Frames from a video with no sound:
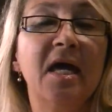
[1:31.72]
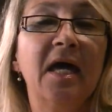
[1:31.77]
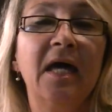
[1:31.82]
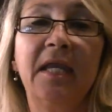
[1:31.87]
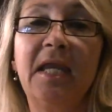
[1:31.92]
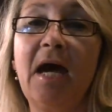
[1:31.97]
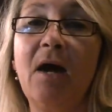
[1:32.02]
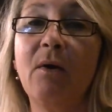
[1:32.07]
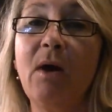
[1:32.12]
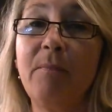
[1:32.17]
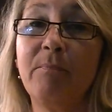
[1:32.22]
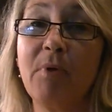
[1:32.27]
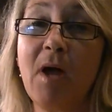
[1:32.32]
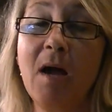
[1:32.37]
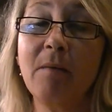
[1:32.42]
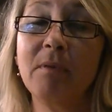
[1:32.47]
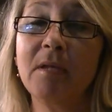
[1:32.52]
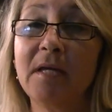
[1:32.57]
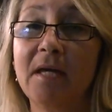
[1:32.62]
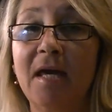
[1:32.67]
Now, I
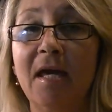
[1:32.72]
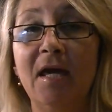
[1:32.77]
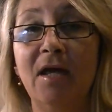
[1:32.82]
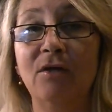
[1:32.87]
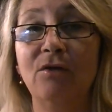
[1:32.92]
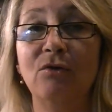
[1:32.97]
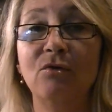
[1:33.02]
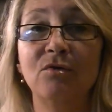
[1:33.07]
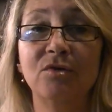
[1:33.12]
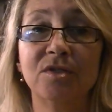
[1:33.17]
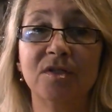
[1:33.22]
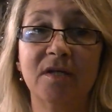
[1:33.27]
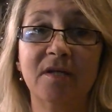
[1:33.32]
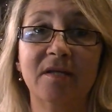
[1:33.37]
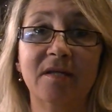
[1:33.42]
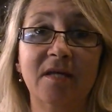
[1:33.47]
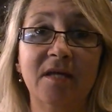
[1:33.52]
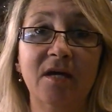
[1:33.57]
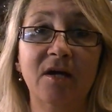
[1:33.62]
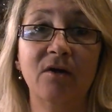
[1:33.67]
probably can't use it
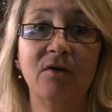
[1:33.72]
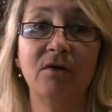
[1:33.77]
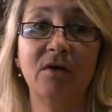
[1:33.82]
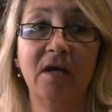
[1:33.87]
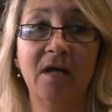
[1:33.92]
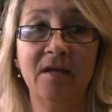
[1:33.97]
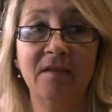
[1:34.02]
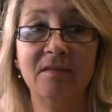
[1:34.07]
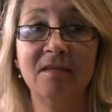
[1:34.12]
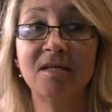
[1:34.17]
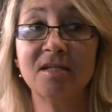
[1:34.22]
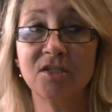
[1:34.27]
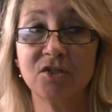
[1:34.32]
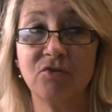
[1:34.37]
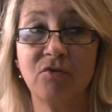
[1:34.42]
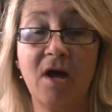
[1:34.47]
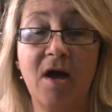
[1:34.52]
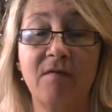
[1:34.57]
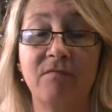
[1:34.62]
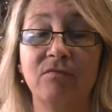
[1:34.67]
here in this
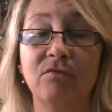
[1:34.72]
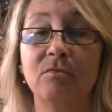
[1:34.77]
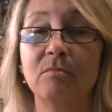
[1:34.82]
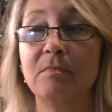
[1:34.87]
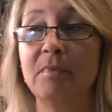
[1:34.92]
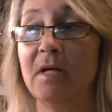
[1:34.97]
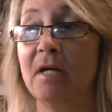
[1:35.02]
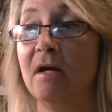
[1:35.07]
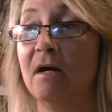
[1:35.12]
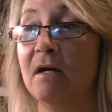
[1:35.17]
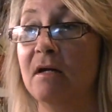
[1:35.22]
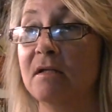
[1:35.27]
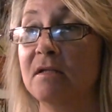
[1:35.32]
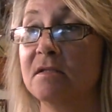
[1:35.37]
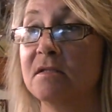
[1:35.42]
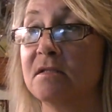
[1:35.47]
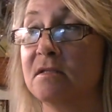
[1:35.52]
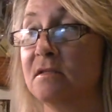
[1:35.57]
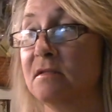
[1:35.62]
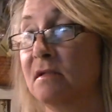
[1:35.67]
craft room
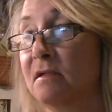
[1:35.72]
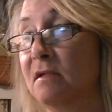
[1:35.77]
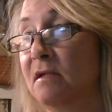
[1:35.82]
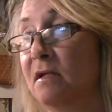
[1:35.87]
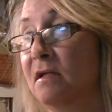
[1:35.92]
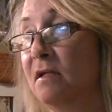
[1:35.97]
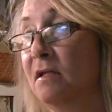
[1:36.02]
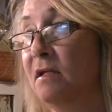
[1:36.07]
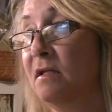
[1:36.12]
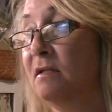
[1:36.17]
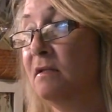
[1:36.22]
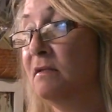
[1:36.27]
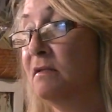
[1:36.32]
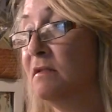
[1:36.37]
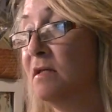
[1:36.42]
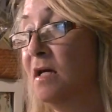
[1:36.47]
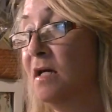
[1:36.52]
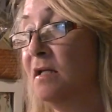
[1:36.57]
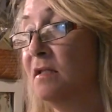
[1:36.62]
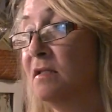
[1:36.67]
because in
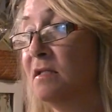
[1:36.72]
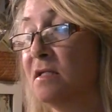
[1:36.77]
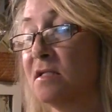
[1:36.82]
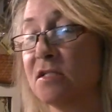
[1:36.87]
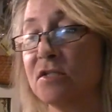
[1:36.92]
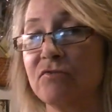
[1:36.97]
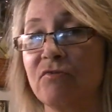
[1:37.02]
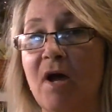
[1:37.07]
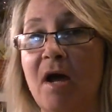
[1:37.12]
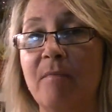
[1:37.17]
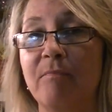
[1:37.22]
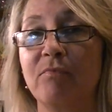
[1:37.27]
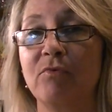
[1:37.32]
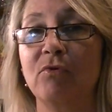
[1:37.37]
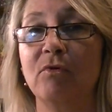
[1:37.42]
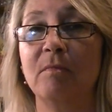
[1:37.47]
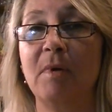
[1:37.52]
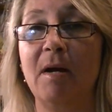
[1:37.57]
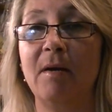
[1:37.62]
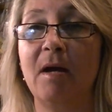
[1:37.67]
this scrap
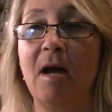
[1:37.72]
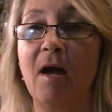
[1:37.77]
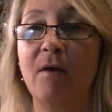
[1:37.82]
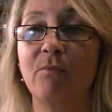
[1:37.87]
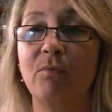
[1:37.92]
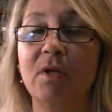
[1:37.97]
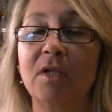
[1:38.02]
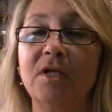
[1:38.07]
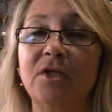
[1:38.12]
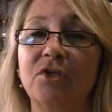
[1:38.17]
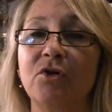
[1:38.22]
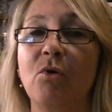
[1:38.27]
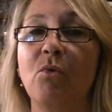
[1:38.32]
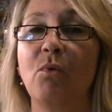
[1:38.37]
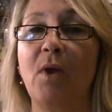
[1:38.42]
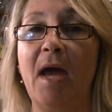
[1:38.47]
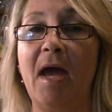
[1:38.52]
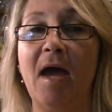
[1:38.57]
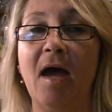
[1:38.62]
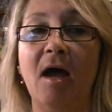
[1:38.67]
room, I really
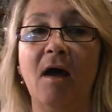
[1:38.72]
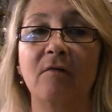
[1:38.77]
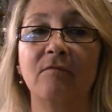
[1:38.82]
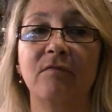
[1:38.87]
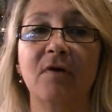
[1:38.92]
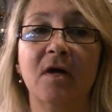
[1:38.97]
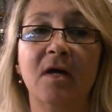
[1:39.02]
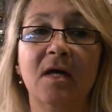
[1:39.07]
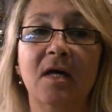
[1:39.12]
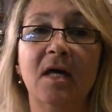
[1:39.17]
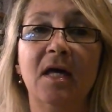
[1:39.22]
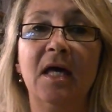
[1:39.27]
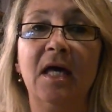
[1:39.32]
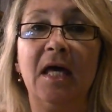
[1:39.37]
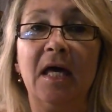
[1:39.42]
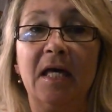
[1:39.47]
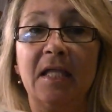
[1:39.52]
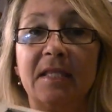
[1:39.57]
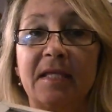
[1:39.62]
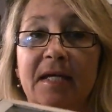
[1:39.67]
don't have
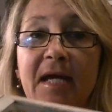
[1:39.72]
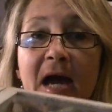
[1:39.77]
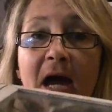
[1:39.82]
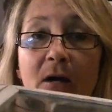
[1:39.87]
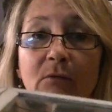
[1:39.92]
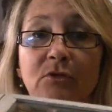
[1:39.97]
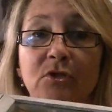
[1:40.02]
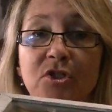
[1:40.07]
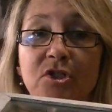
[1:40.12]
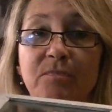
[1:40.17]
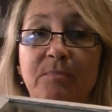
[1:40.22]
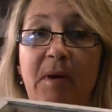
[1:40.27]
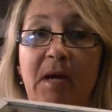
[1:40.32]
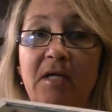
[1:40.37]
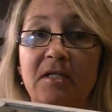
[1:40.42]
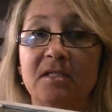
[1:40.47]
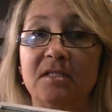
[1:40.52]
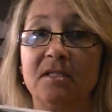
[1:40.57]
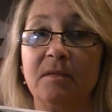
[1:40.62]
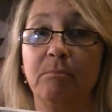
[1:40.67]
the counter
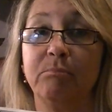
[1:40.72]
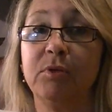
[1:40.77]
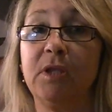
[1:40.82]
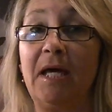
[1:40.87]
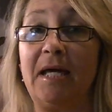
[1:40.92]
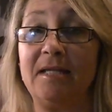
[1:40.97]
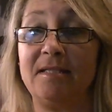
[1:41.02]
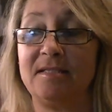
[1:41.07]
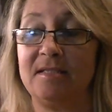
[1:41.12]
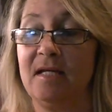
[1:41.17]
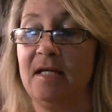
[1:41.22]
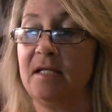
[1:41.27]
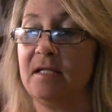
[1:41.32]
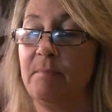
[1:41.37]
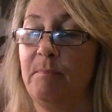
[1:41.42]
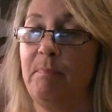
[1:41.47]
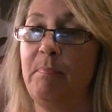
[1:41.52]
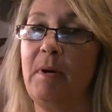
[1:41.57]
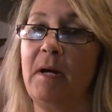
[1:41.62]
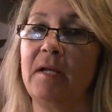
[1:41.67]
space to place it.
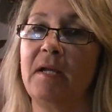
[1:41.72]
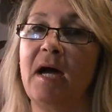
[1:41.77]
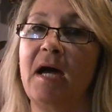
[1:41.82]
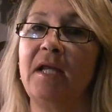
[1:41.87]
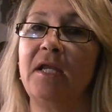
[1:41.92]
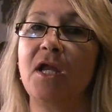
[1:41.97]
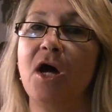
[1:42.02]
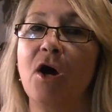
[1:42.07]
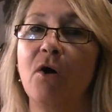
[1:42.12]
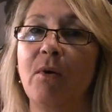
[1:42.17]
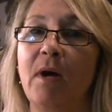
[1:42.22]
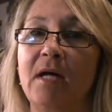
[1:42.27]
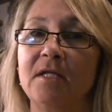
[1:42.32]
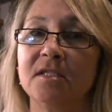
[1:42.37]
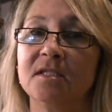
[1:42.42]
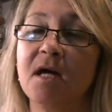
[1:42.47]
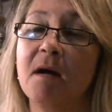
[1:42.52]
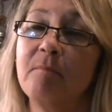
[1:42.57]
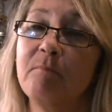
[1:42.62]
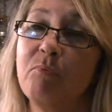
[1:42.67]
But I know at
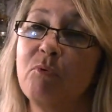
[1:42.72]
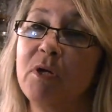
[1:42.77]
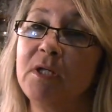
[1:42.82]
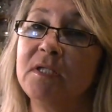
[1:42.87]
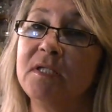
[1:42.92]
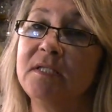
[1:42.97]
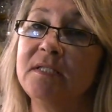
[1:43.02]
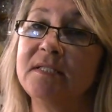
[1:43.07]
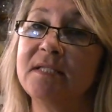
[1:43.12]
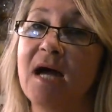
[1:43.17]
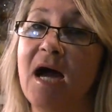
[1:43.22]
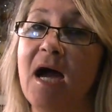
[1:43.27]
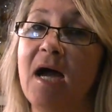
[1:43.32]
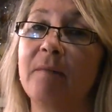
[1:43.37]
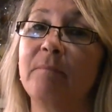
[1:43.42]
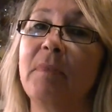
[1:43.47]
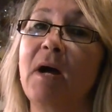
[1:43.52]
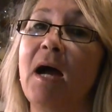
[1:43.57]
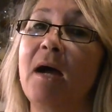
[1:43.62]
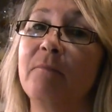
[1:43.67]
some point in
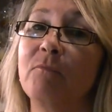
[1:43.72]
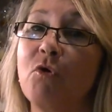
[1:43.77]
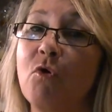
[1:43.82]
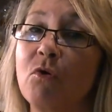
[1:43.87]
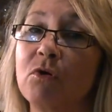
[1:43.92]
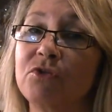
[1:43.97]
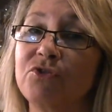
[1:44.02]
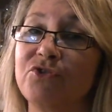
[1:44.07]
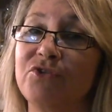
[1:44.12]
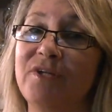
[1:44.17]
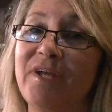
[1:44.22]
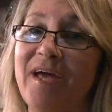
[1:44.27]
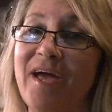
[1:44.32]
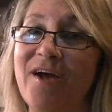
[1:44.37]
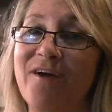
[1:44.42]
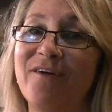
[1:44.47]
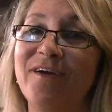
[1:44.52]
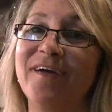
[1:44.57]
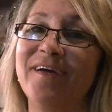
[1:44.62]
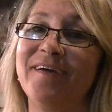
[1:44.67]
time, I'm going to
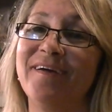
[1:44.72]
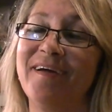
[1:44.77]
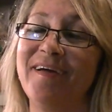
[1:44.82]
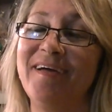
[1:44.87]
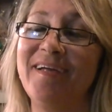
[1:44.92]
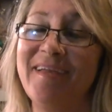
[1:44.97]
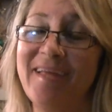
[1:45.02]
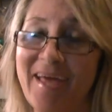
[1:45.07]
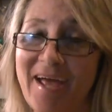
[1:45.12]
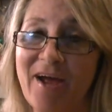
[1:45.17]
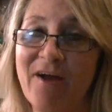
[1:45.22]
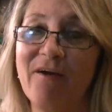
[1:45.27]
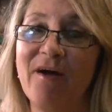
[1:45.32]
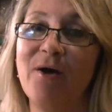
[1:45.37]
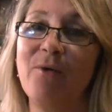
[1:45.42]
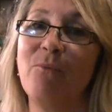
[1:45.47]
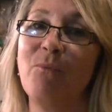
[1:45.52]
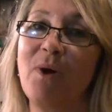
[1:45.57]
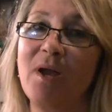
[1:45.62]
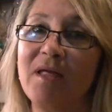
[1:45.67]

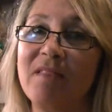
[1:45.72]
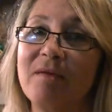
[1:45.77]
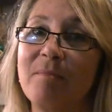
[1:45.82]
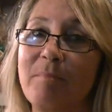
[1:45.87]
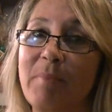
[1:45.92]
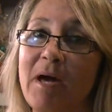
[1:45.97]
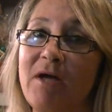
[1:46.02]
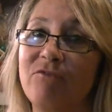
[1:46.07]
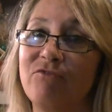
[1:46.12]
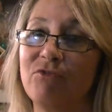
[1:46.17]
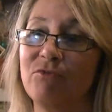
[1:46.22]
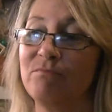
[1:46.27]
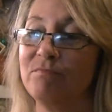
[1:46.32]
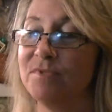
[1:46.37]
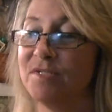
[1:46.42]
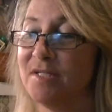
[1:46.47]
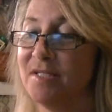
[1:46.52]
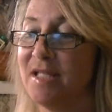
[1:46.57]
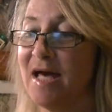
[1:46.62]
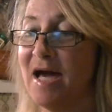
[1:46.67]
inherit one of the
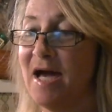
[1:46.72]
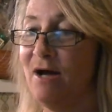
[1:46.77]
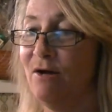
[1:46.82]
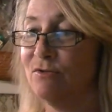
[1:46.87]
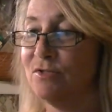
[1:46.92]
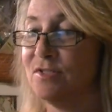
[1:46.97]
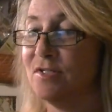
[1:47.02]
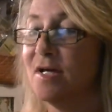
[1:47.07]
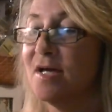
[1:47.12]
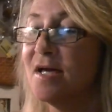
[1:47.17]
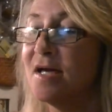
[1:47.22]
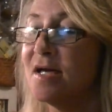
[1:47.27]
bedrooms in the house